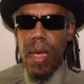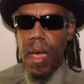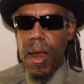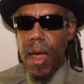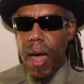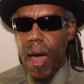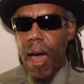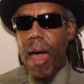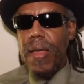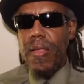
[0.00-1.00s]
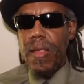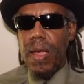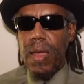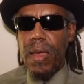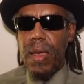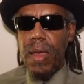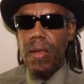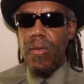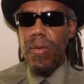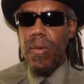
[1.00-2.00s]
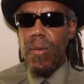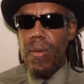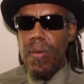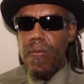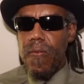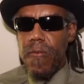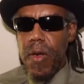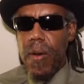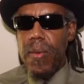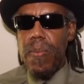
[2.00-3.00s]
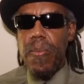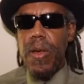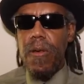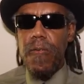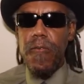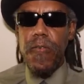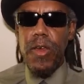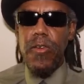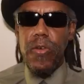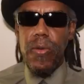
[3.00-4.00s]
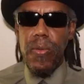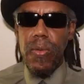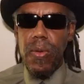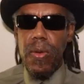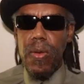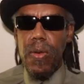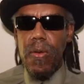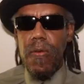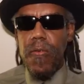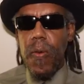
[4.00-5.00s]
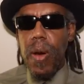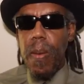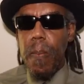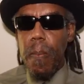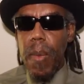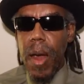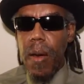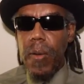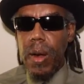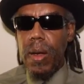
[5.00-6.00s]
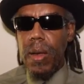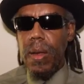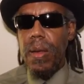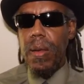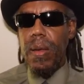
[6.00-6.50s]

And I think it's very beneficial for America